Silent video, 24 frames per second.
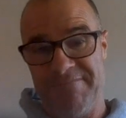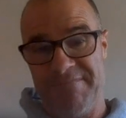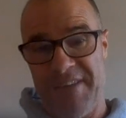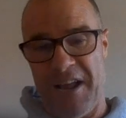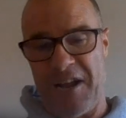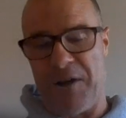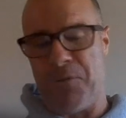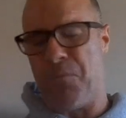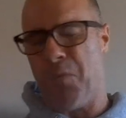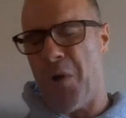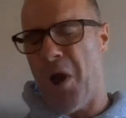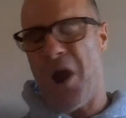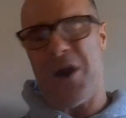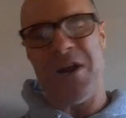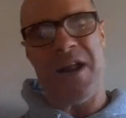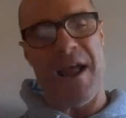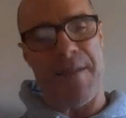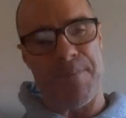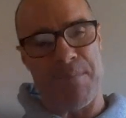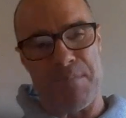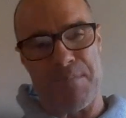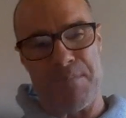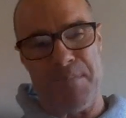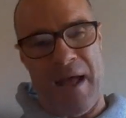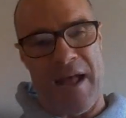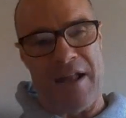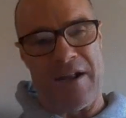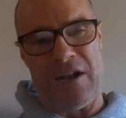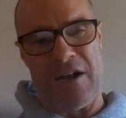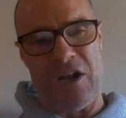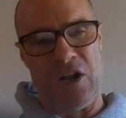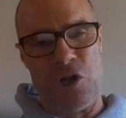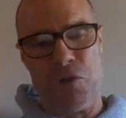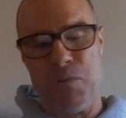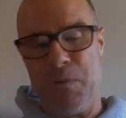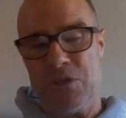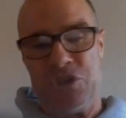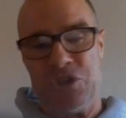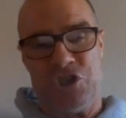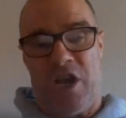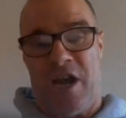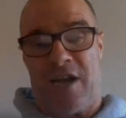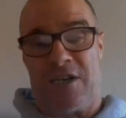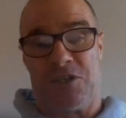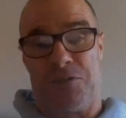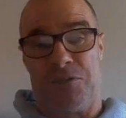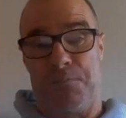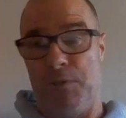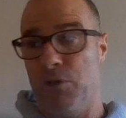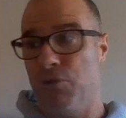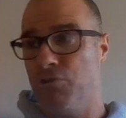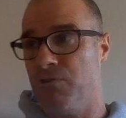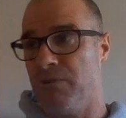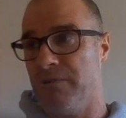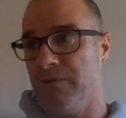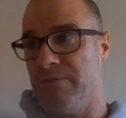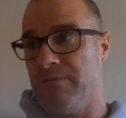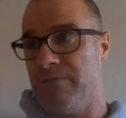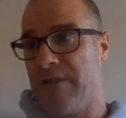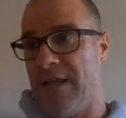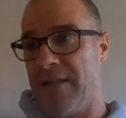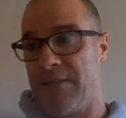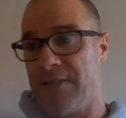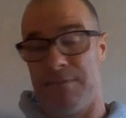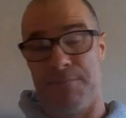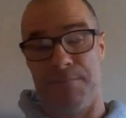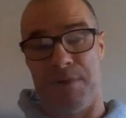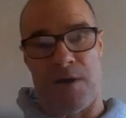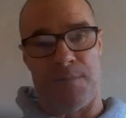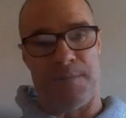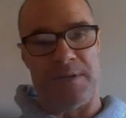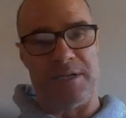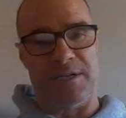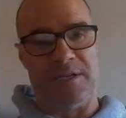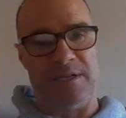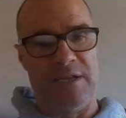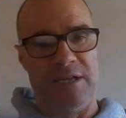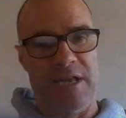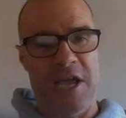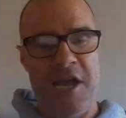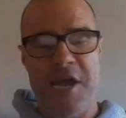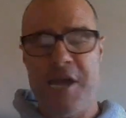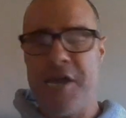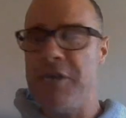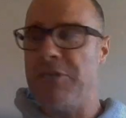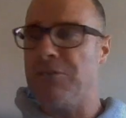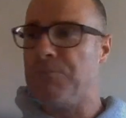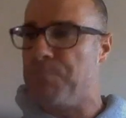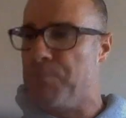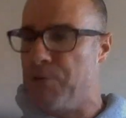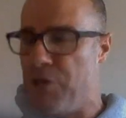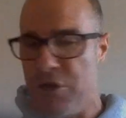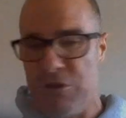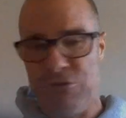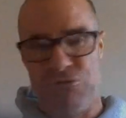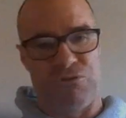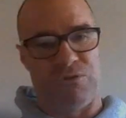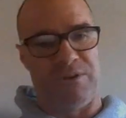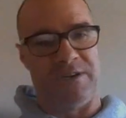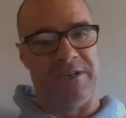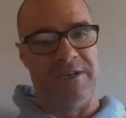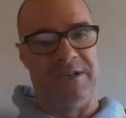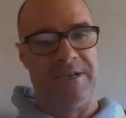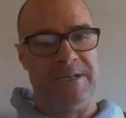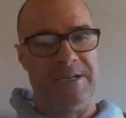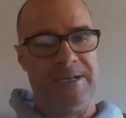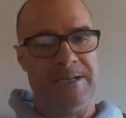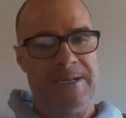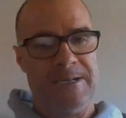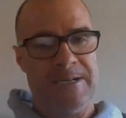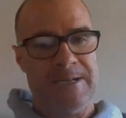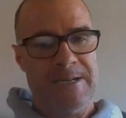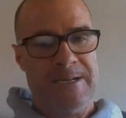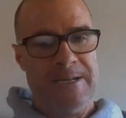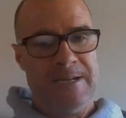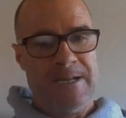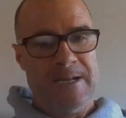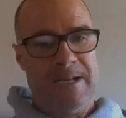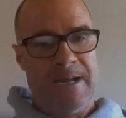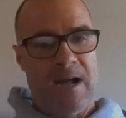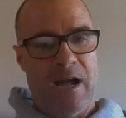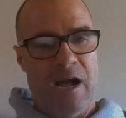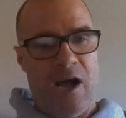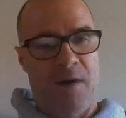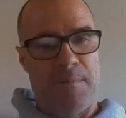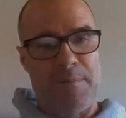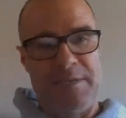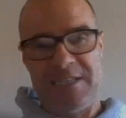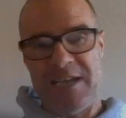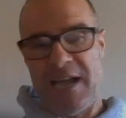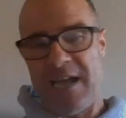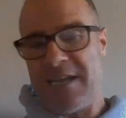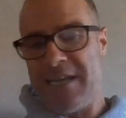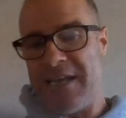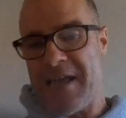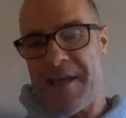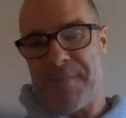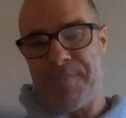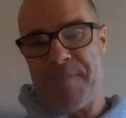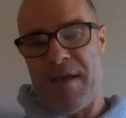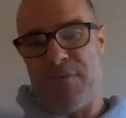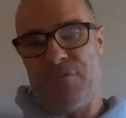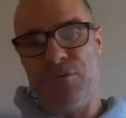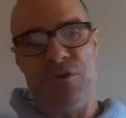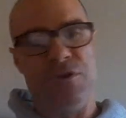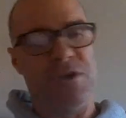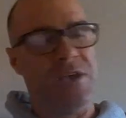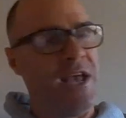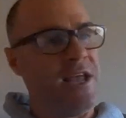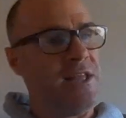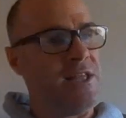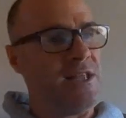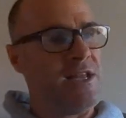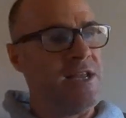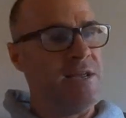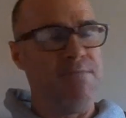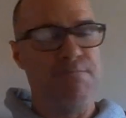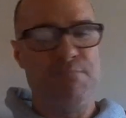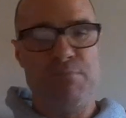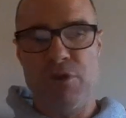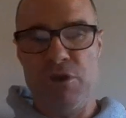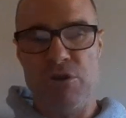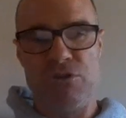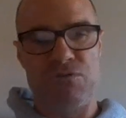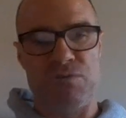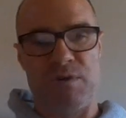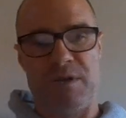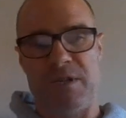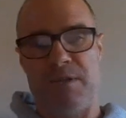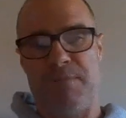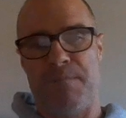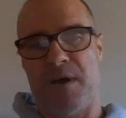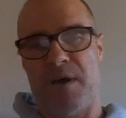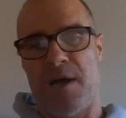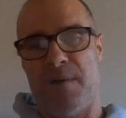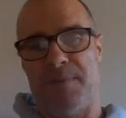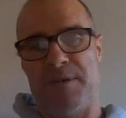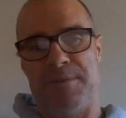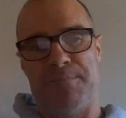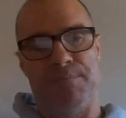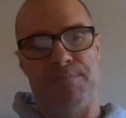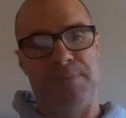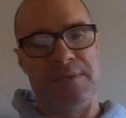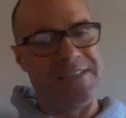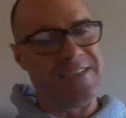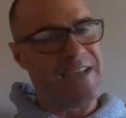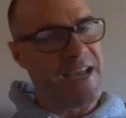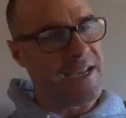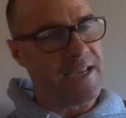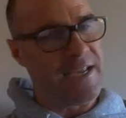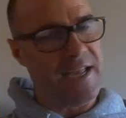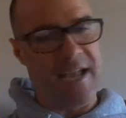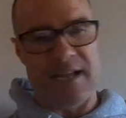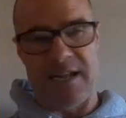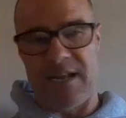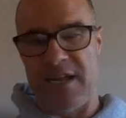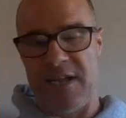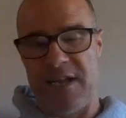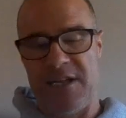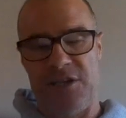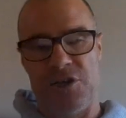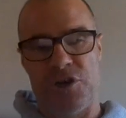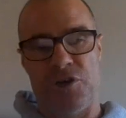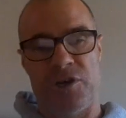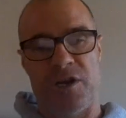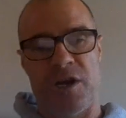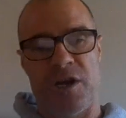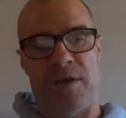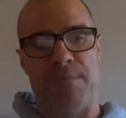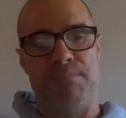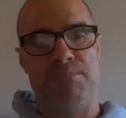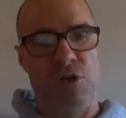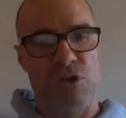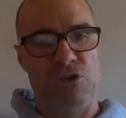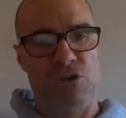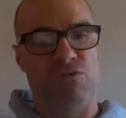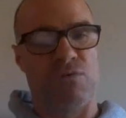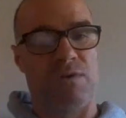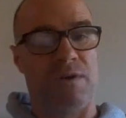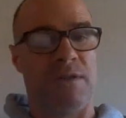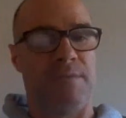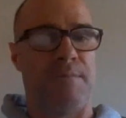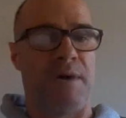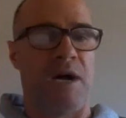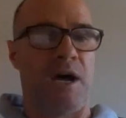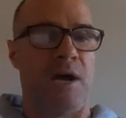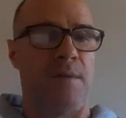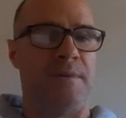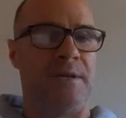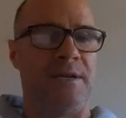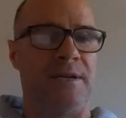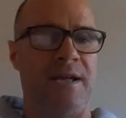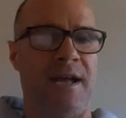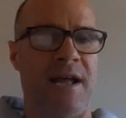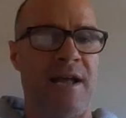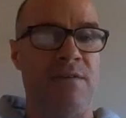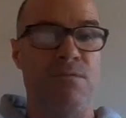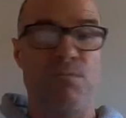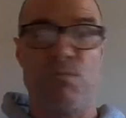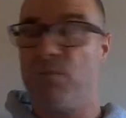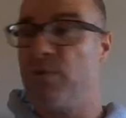and it won't happen, but Lewis Young's putrid at the moment. He is putrid. I'll be taking out Matthew Kennedy, putrid at the moment, and take out Ed Curnow, putrid at the moment. And